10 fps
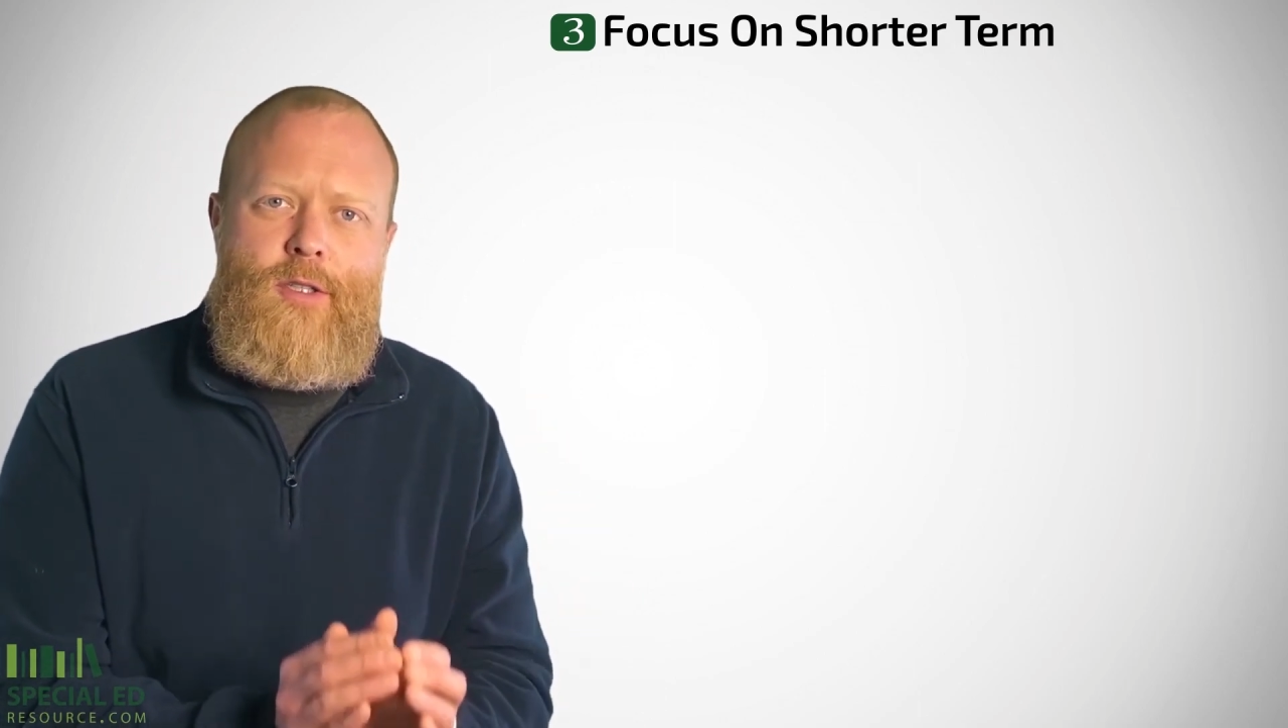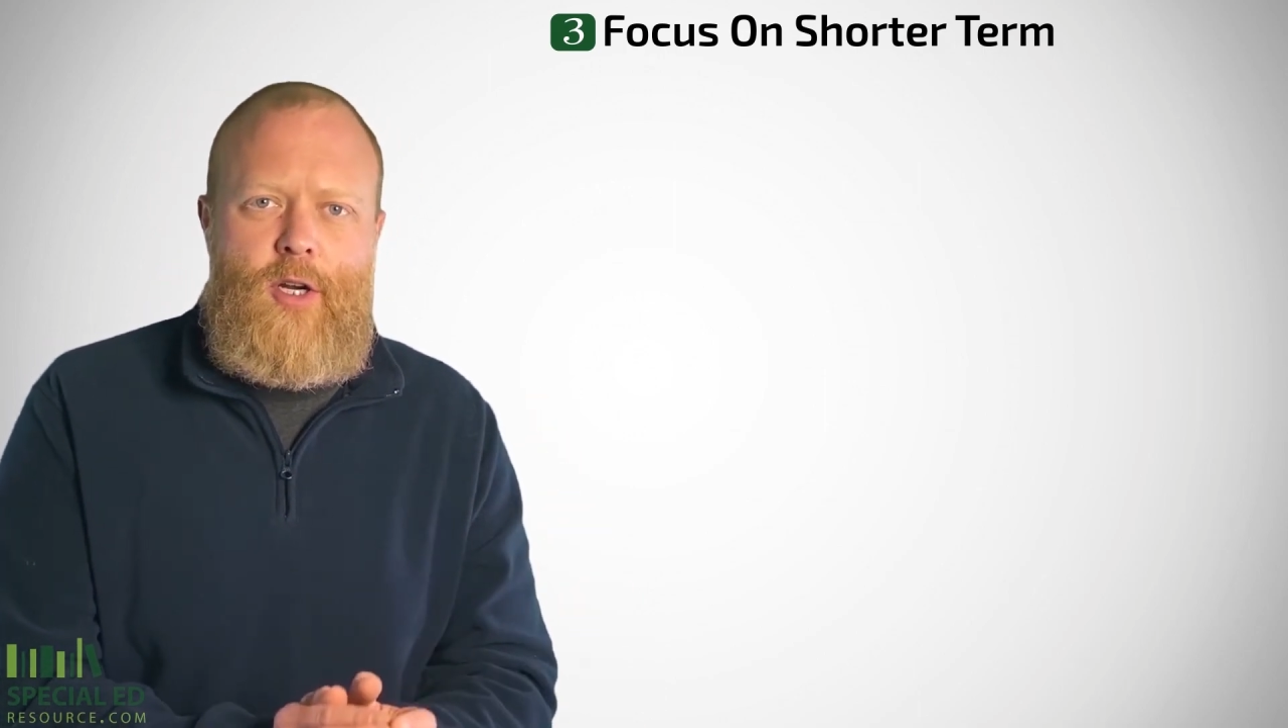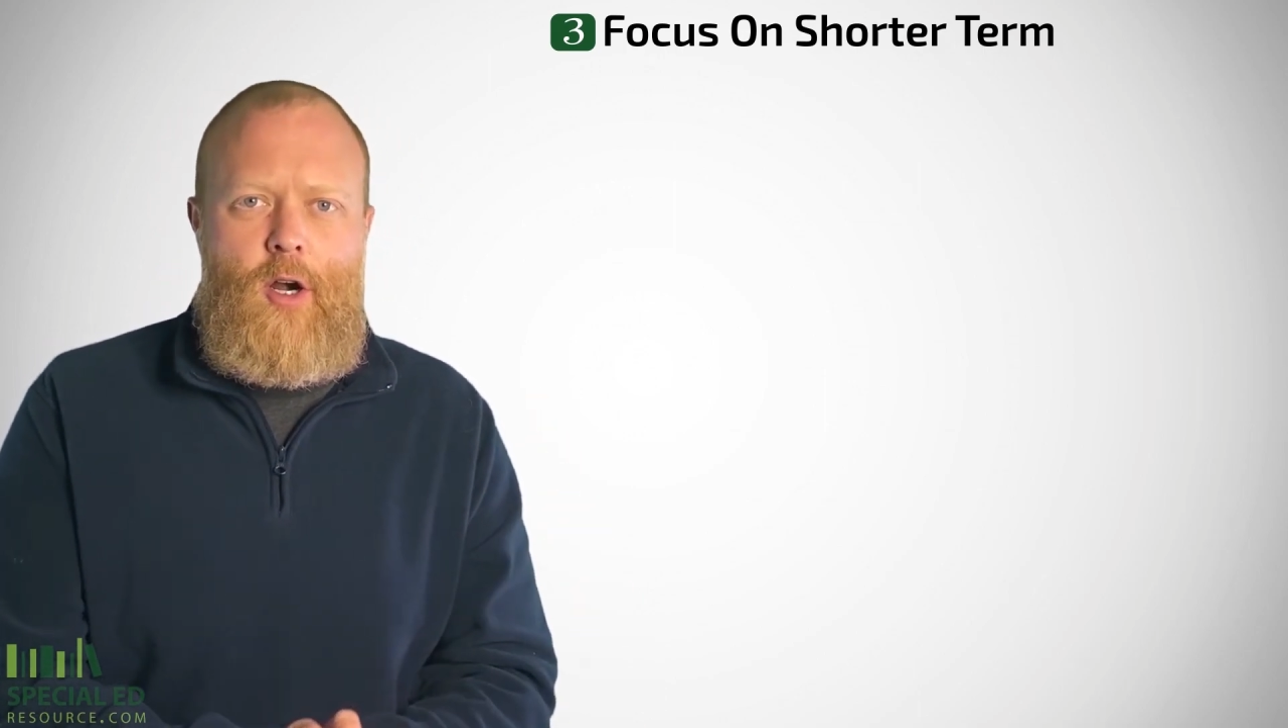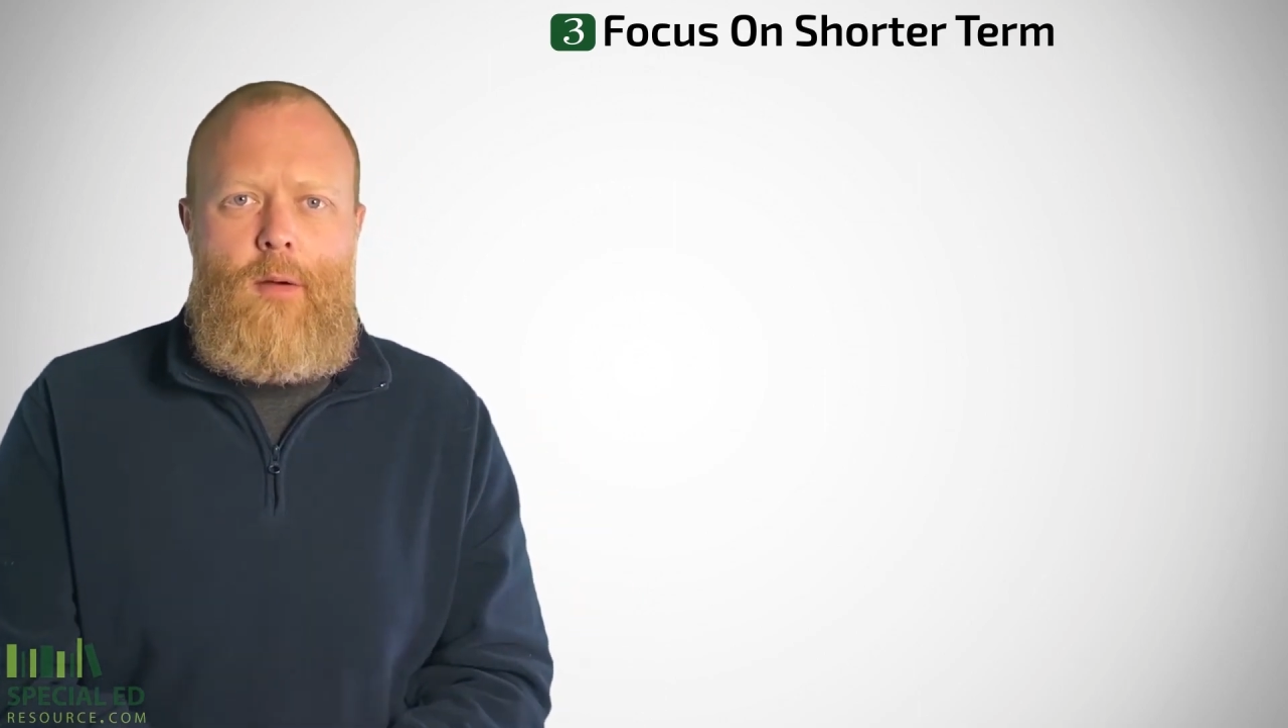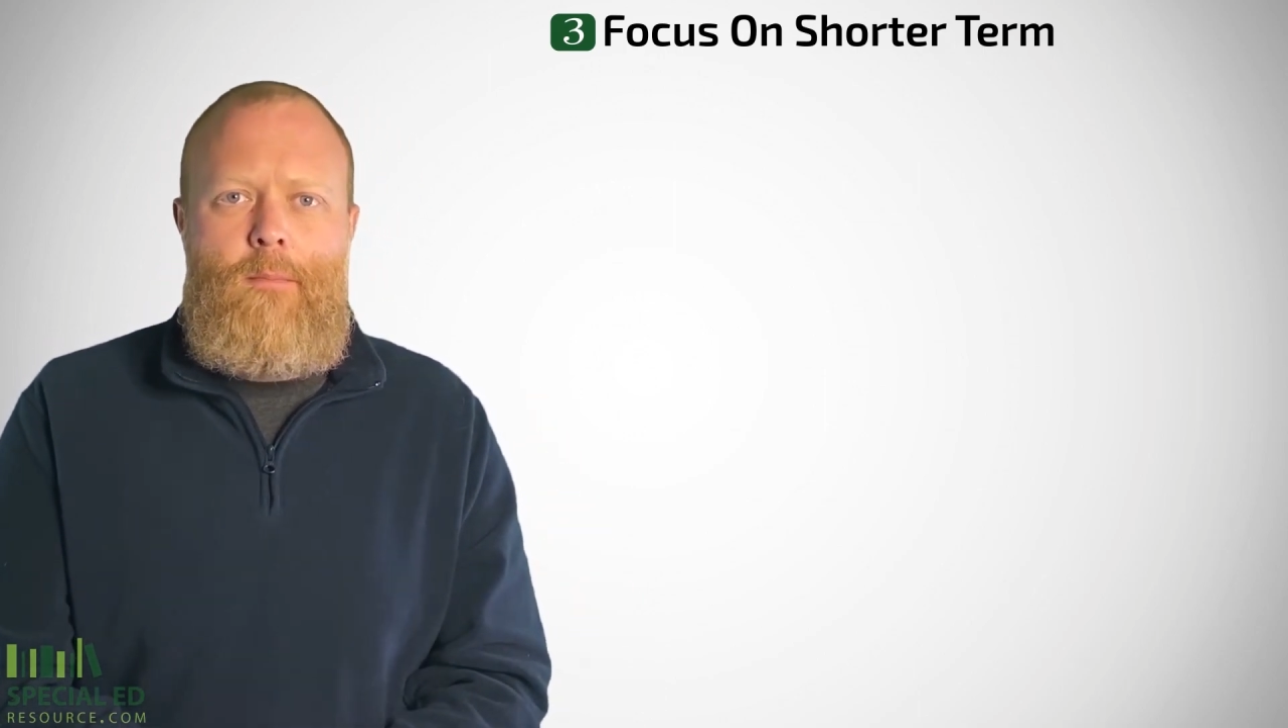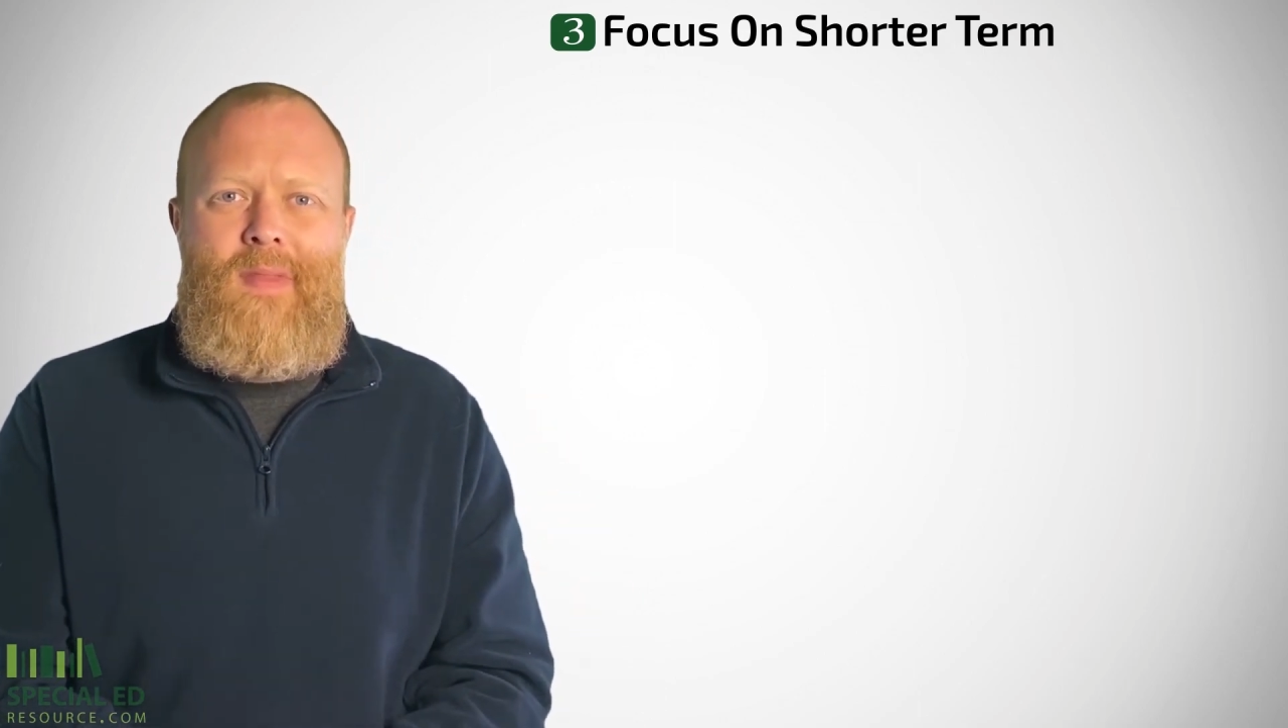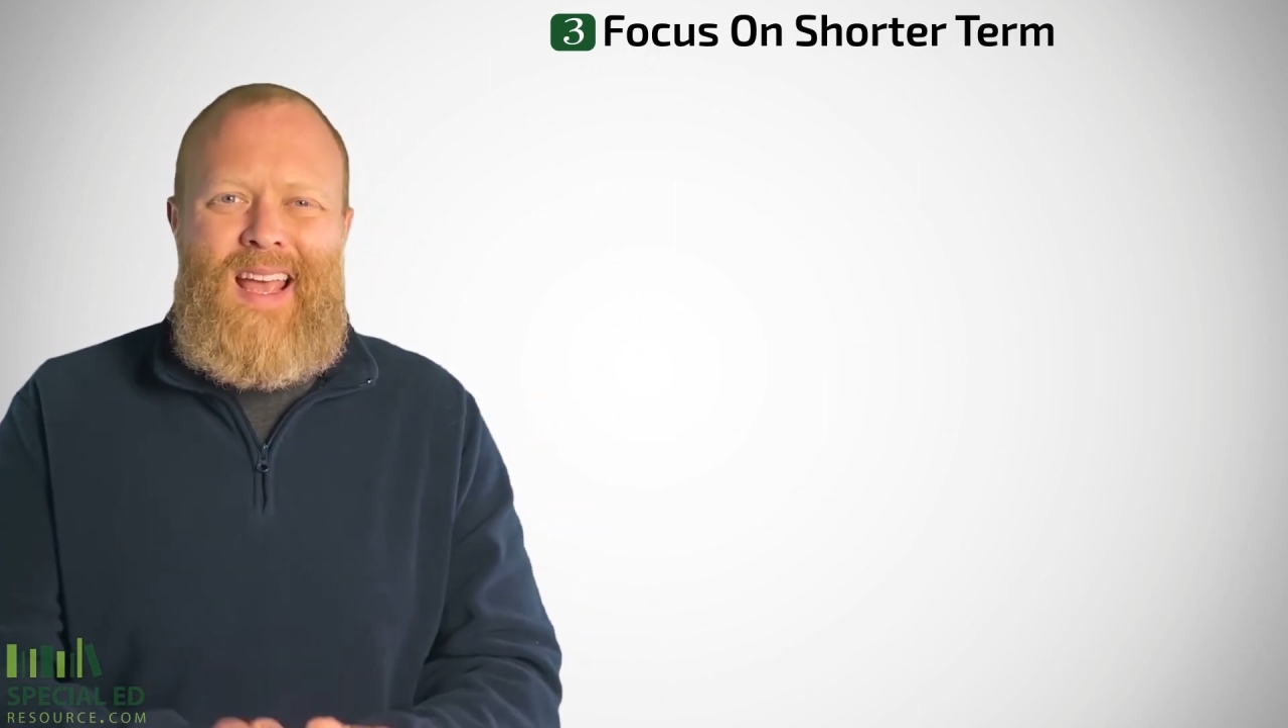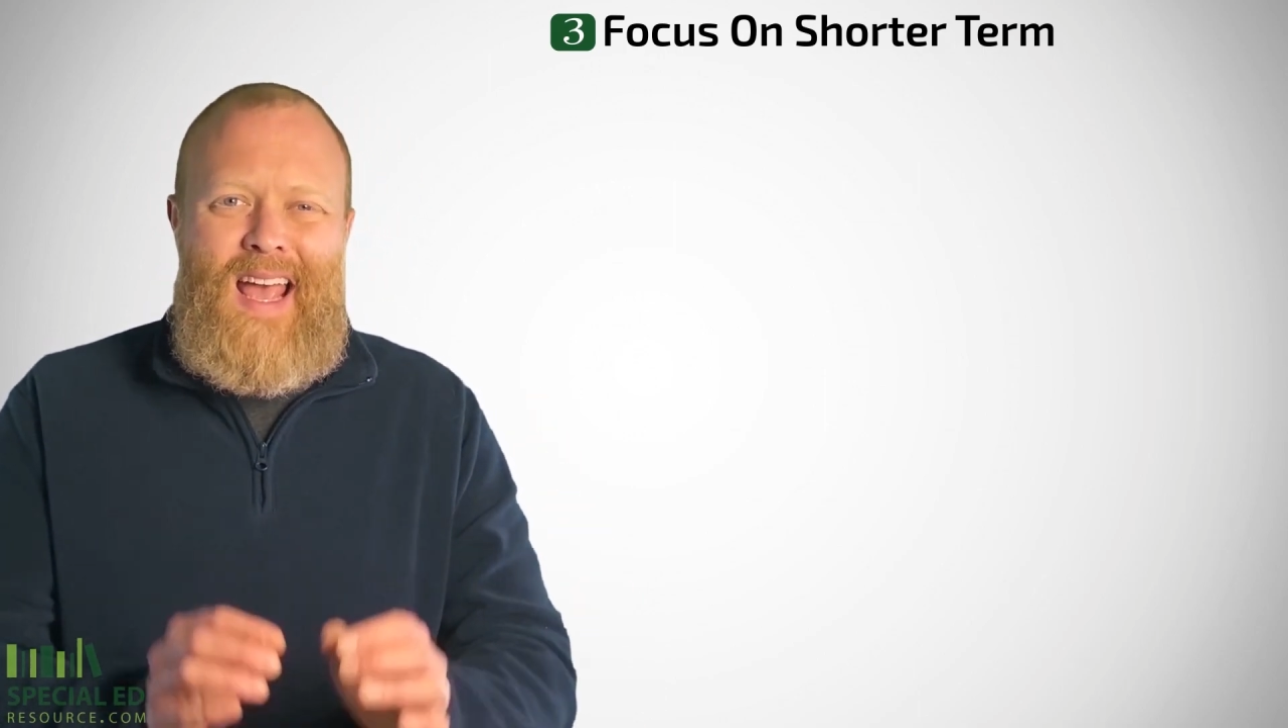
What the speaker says: term.